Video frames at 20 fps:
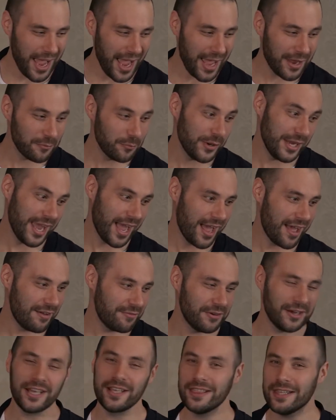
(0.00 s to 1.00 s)
and we
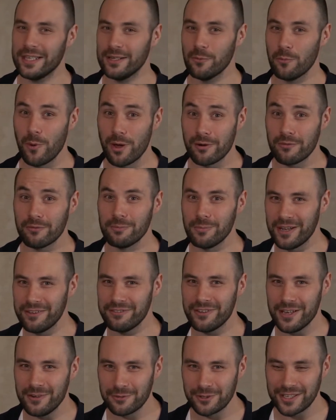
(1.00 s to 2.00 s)
have, I think, one of my
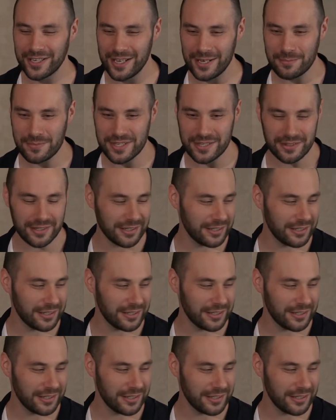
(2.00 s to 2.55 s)
favourite games in the